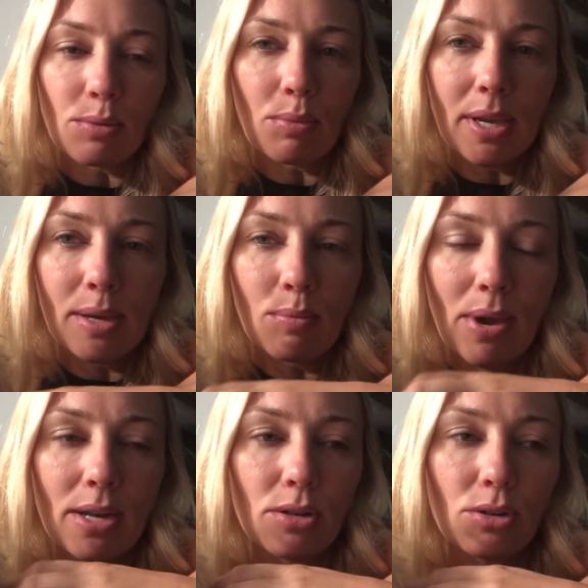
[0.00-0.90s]
We
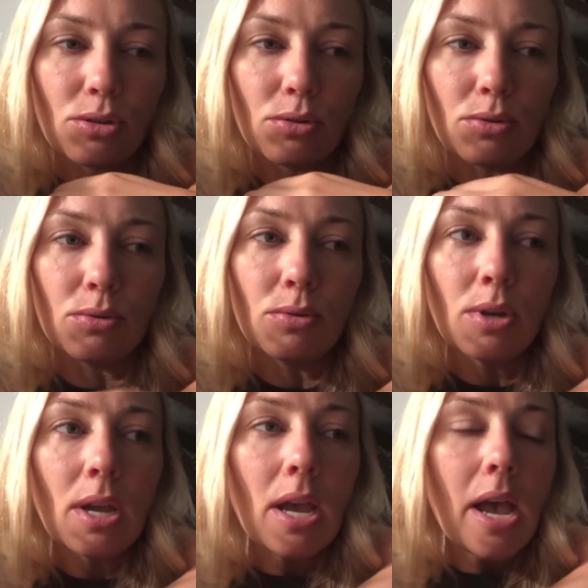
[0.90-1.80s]
went to
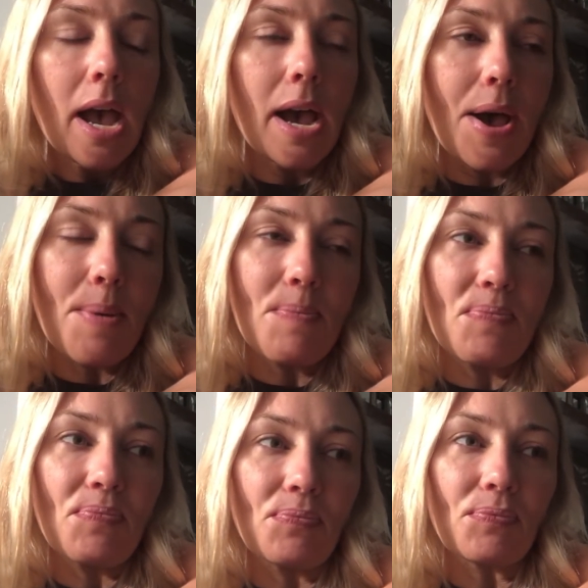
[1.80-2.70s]

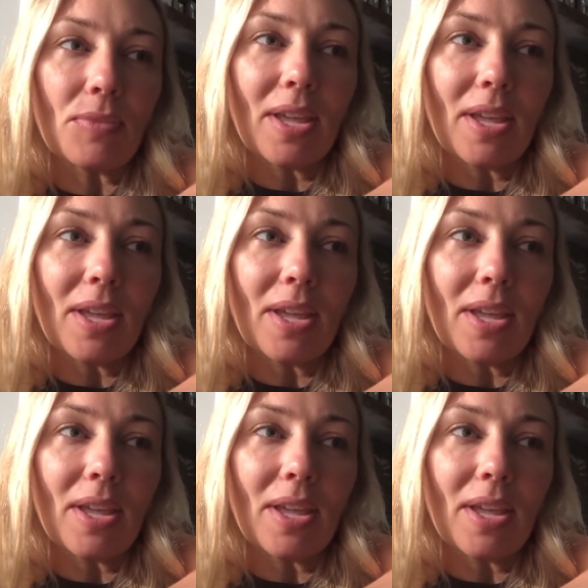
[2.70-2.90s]
um,